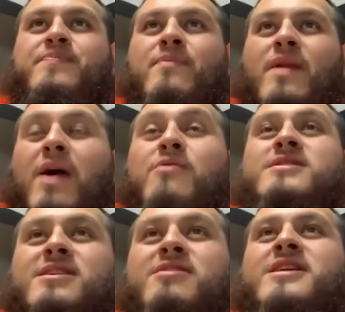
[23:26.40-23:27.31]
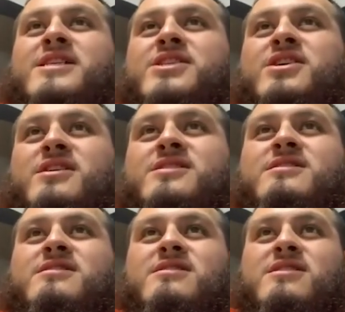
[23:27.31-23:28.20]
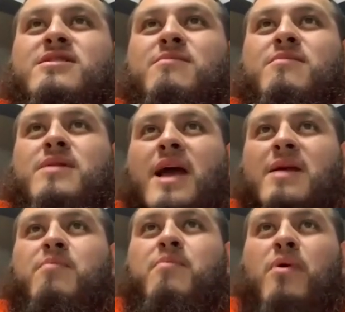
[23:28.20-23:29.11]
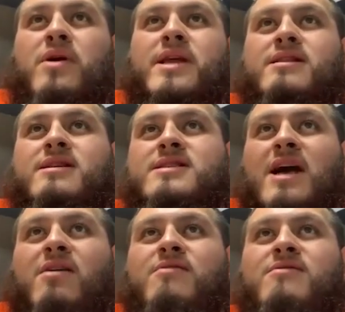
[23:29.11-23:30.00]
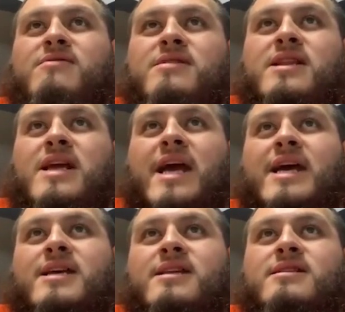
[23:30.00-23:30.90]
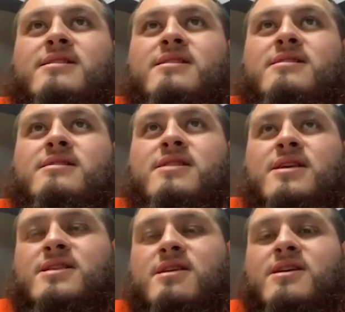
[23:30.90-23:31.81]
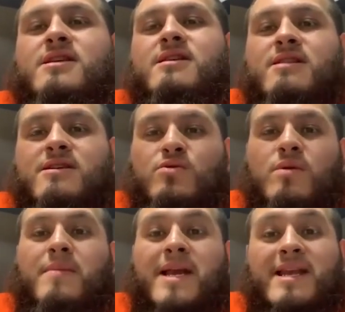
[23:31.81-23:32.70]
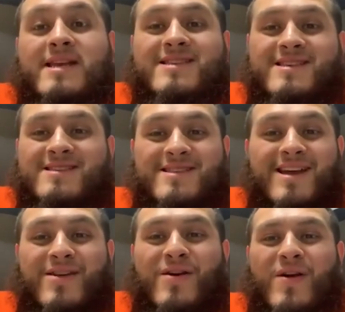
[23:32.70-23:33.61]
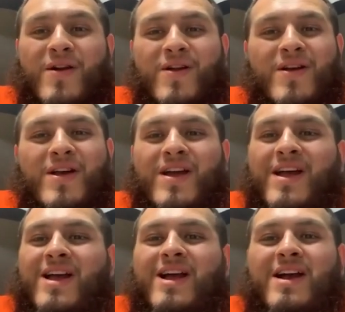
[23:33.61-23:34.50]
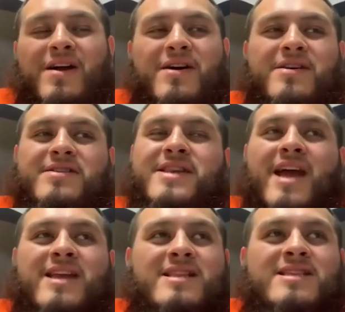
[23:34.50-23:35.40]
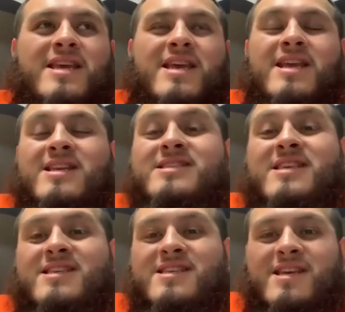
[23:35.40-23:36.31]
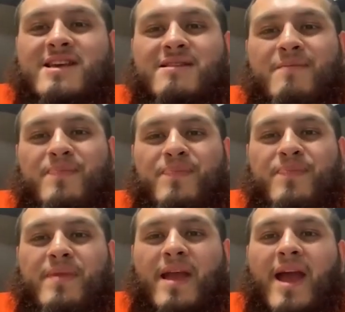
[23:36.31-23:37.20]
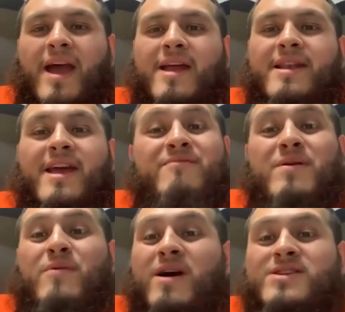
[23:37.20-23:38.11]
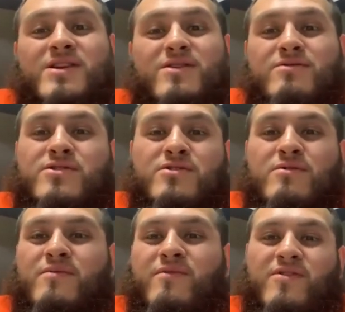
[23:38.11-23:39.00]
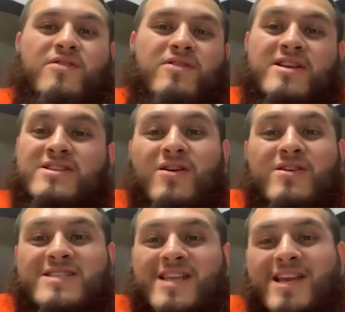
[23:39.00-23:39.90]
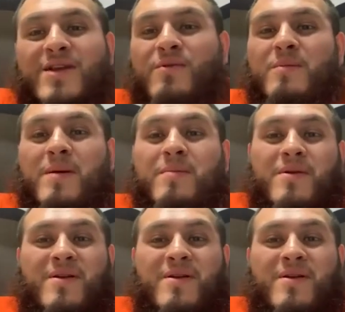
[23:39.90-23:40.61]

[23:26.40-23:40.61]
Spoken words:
I was literally just pointing this out and discussing this with my nieces that are 19 and 16, and they've been watching YouTube for as long as they can remember.